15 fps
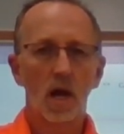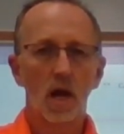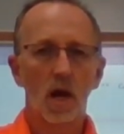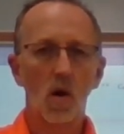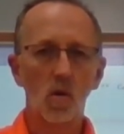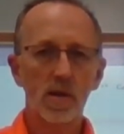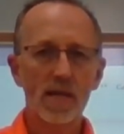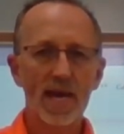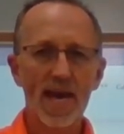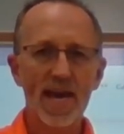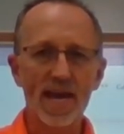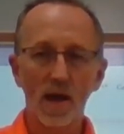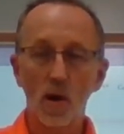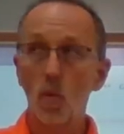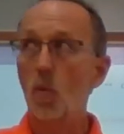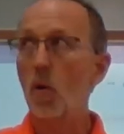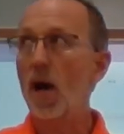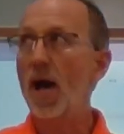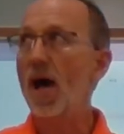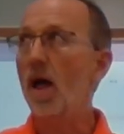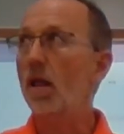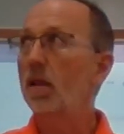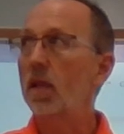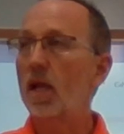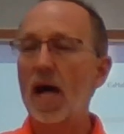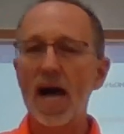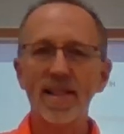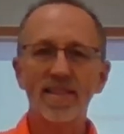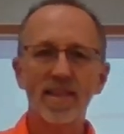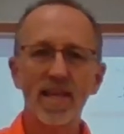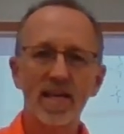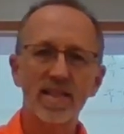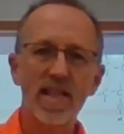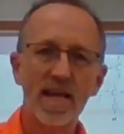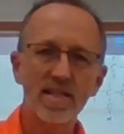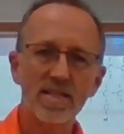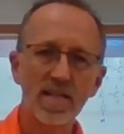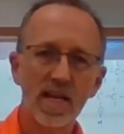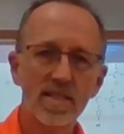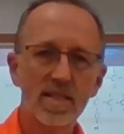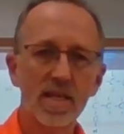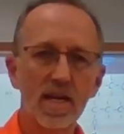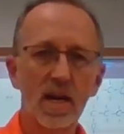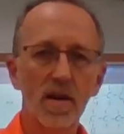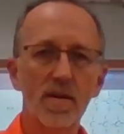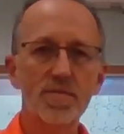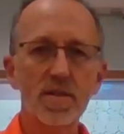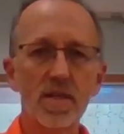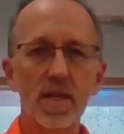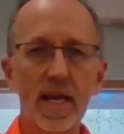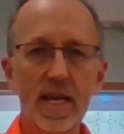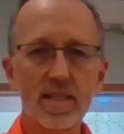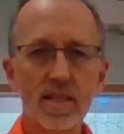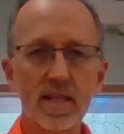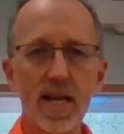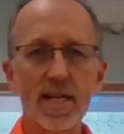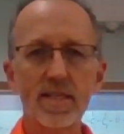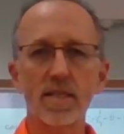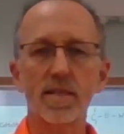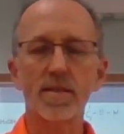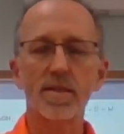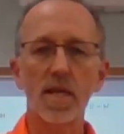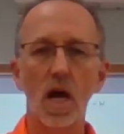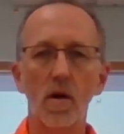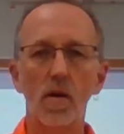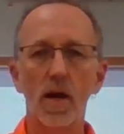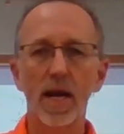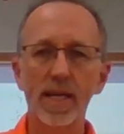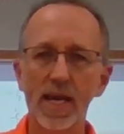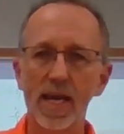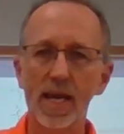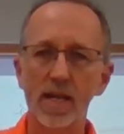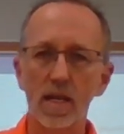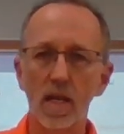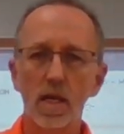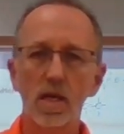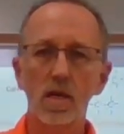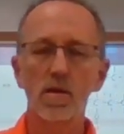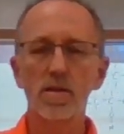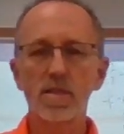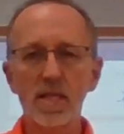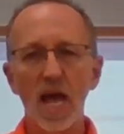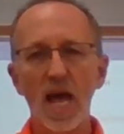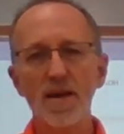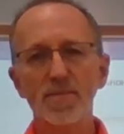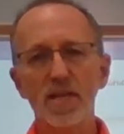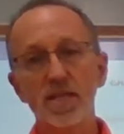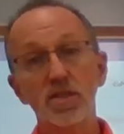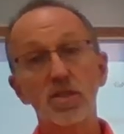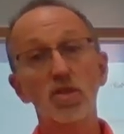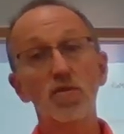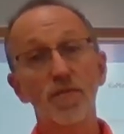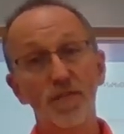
Okay, well, I think that takes care of today's lesson. So again, your assignment is to